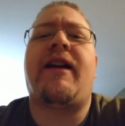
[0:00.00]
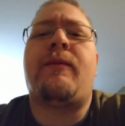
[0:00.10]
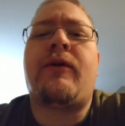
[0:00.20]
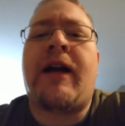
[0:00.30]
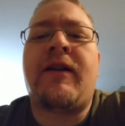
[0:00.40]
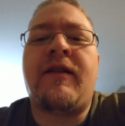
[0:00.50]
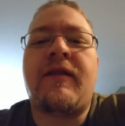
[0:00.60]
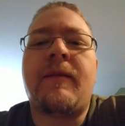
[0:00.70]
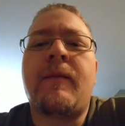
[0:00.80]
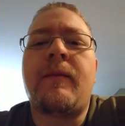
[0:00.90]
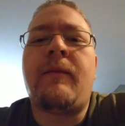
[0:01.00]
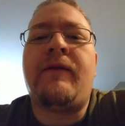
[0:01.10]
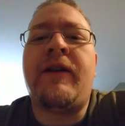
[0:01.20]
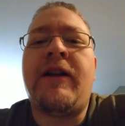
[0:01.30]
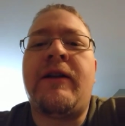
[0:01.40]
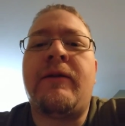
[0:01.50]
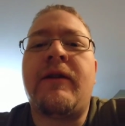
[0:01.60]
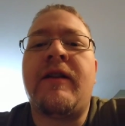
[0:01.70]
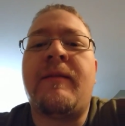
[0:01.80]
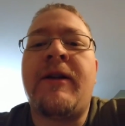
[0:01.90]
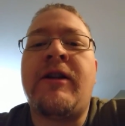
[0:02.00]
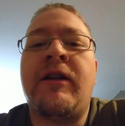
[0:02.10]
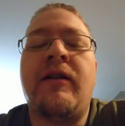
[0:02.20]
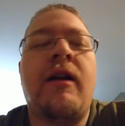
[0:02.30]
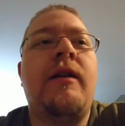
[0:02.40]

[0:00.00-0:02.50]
got to practice my video and speaking.